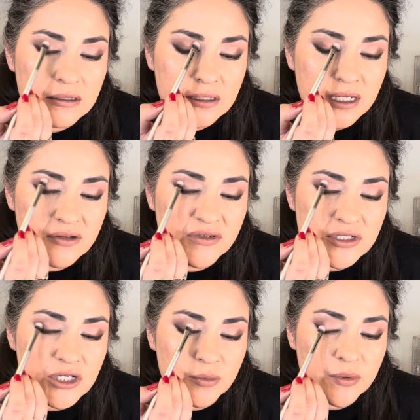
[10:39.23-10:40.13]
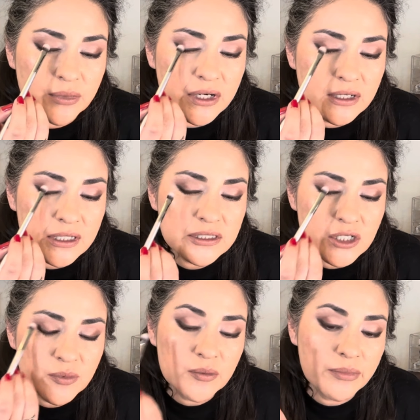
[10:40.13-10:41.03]
Not even a taupey brown, like a
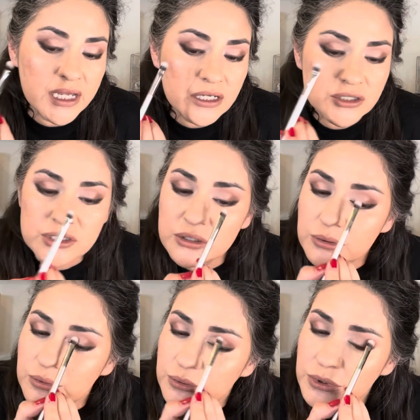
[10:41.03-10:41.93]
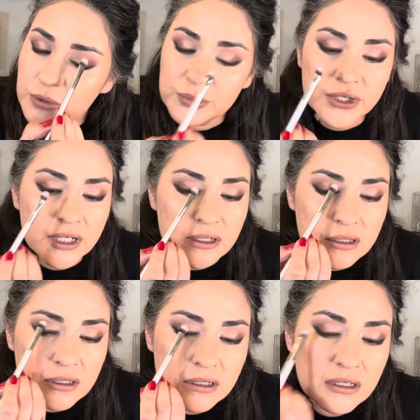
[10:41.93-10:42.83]
taupey beige. Real pretty.
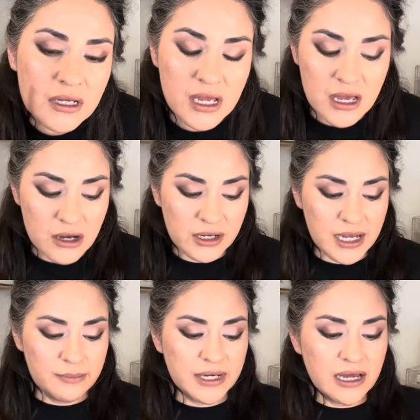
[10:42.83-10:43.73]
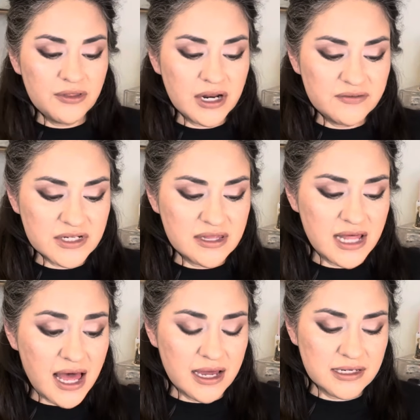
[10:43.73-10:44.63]
Okay, but now that I've done
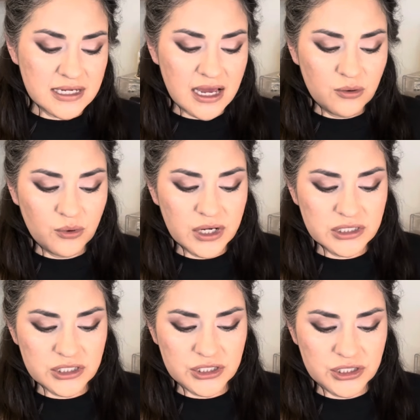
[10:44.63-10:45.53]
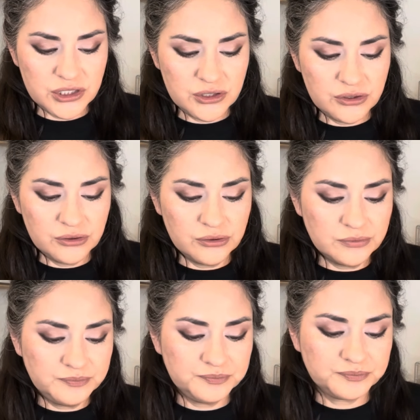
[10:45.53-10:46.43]
that, I want to
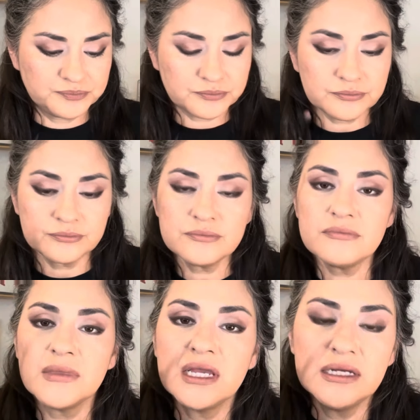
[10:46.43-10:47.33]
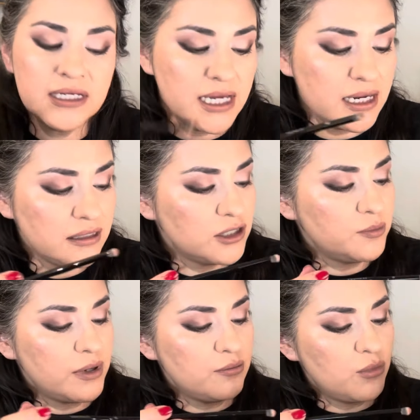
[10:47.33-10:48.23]
get a little
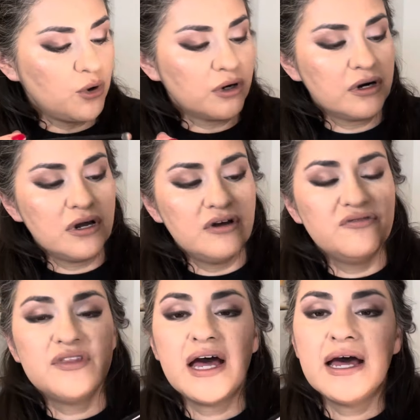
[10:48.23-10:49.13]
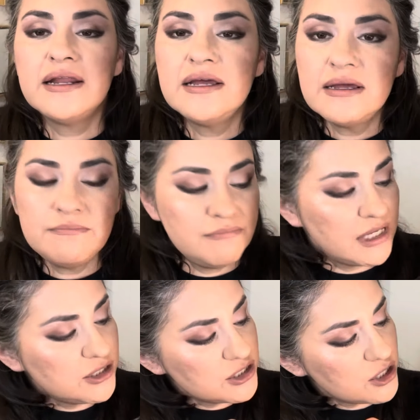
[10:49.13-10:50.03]
bit more of that
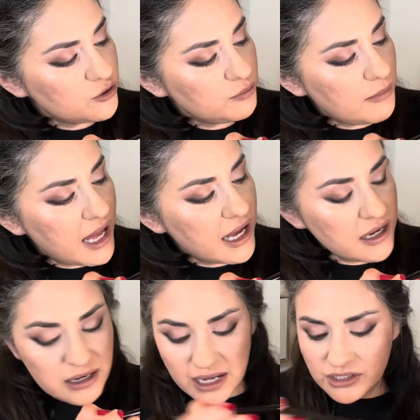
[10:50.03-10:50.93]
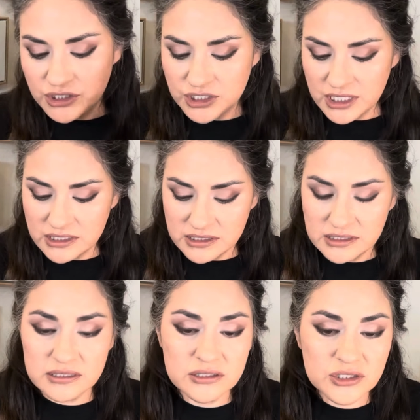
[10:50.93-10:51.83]
mid-tone matte and
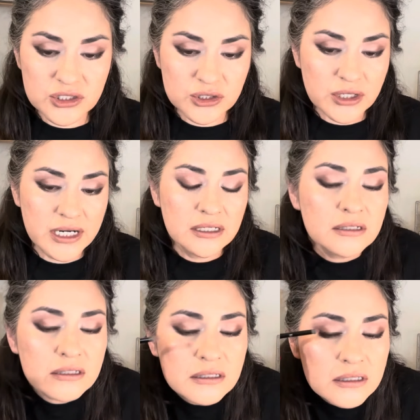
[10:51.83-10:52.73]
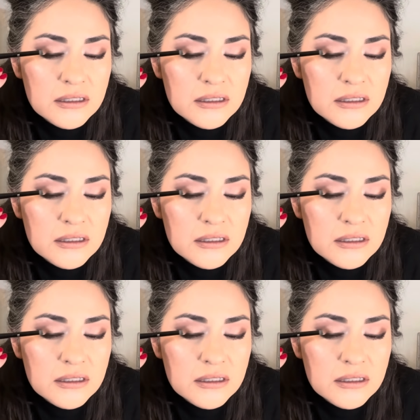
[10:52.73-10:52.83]
just straighten